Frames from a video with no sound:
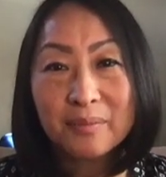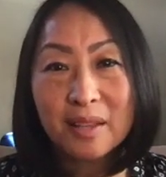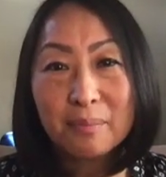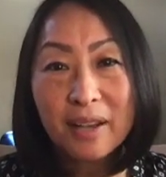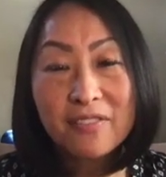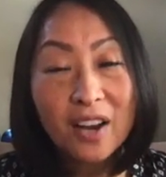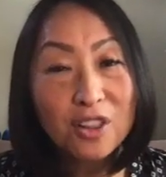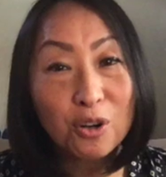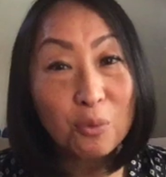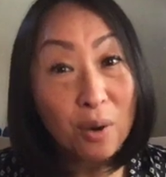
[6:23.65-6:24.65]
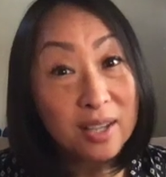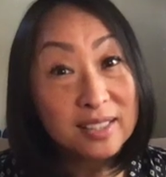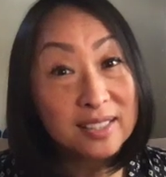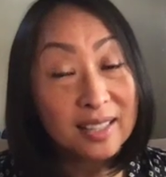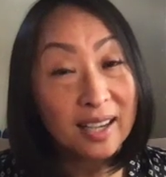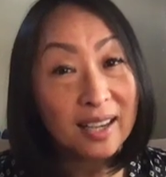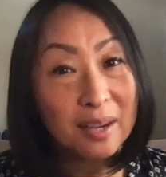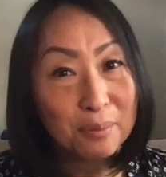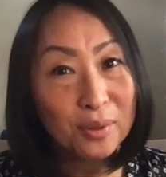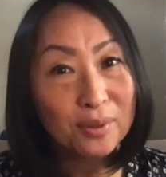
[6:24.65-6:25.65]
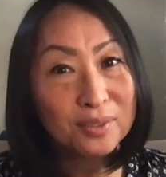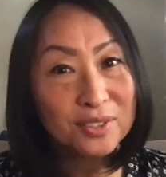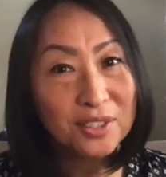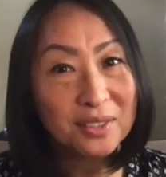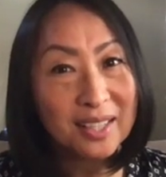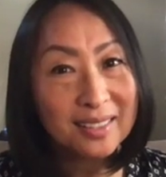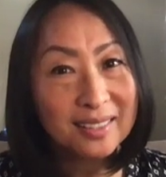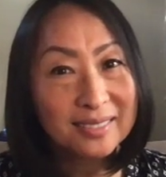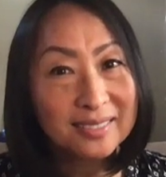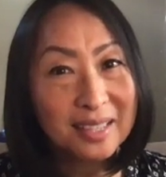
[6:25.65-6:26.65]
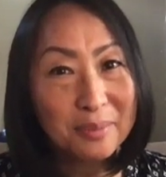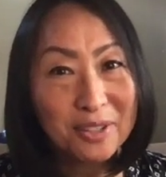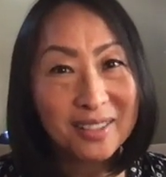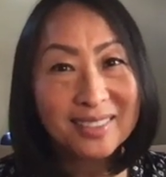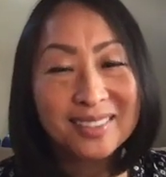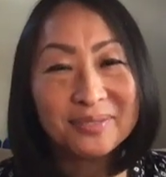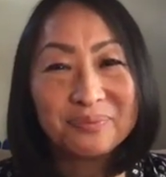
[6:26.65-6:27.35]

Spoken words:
My father was a humble, unique immigrant.